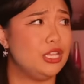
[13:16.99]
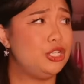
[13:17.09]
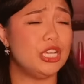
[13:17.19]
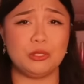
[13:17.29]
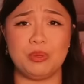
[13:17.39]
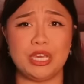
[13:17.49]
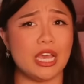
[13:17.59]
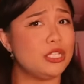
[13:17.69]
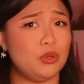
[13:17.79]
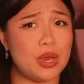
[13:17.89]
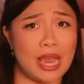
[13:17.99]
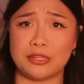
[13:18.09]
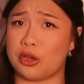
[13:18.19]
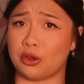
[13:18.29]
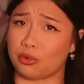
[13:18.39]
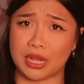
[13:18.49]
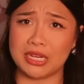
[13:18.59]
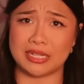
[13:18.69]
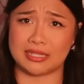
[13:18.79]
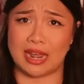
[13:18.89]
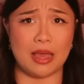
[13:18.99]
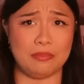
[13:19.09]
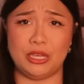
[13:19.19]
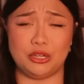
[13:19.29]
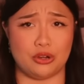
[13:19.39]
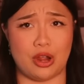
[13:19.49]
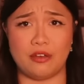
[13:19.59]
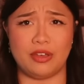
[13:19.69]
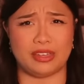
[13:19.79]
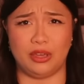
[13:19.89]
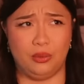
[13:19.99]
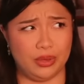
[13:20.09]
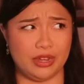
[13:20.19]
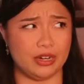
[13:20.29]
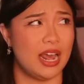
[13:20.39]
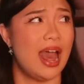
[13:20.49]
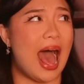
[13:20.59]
Just because you guys aren't green does not mean you're not fucking weird.